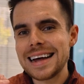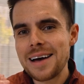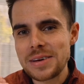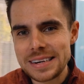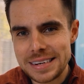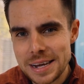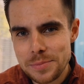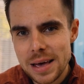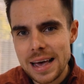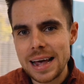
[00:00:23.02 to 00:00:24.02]
diving deep
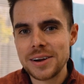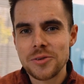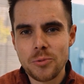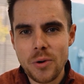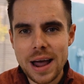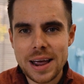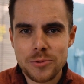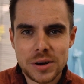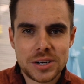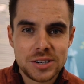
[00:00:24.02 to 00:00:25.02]
into the way in
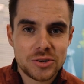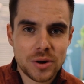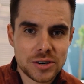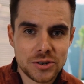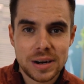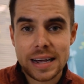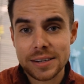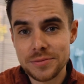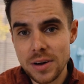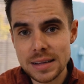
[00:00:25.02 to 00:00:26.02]
which he structured
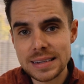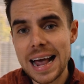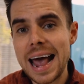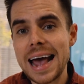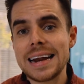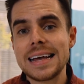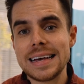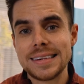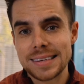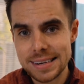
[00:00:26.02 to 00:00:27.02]
his funds and his